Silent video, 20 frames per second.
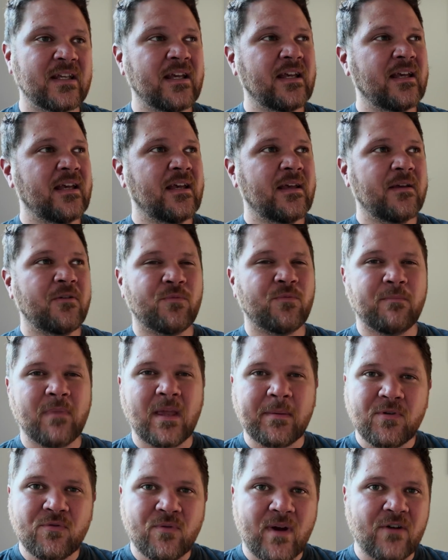maybe right
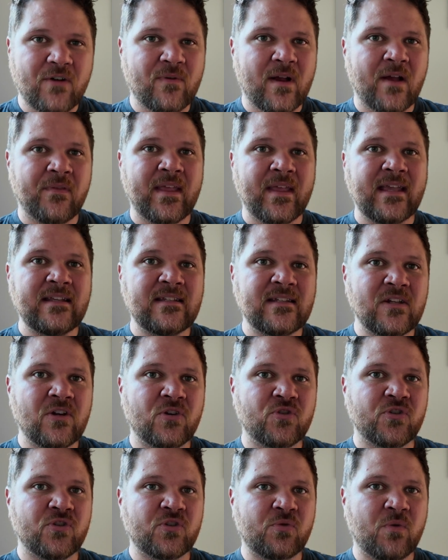around the 1,800
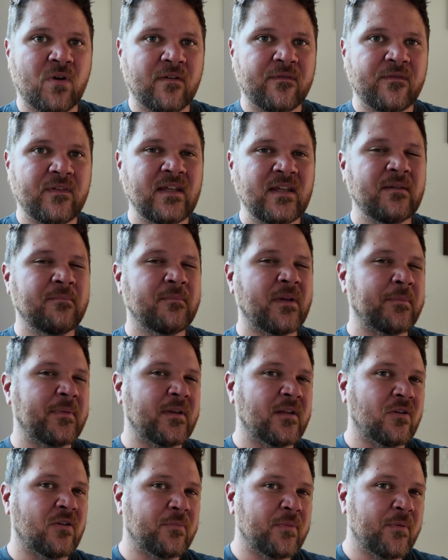square feet, maybe a little bit
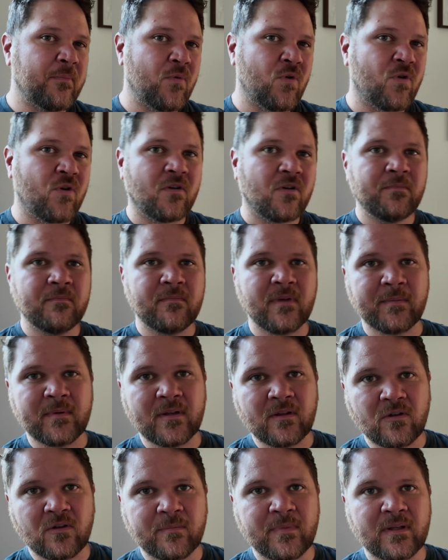more, maybe a little
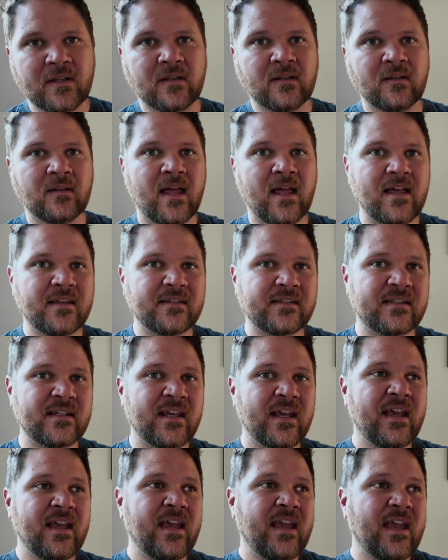bit less.
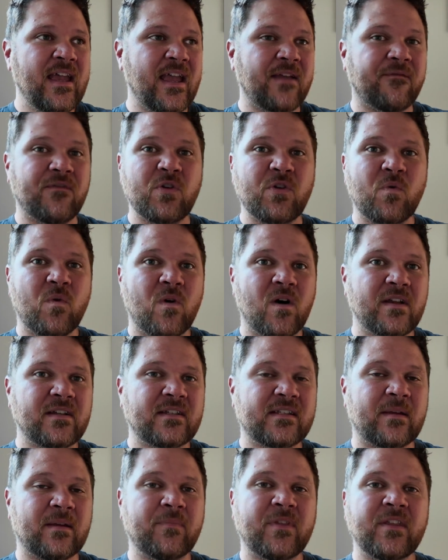If you want something
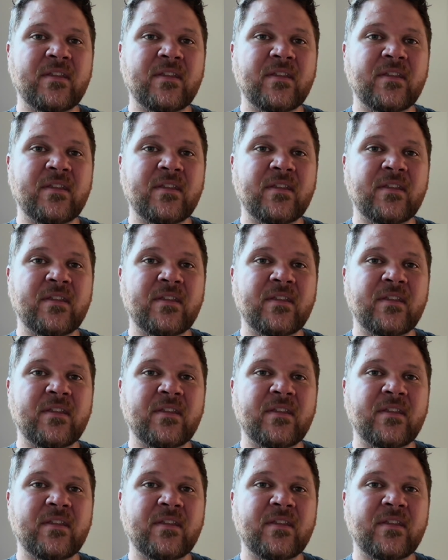that's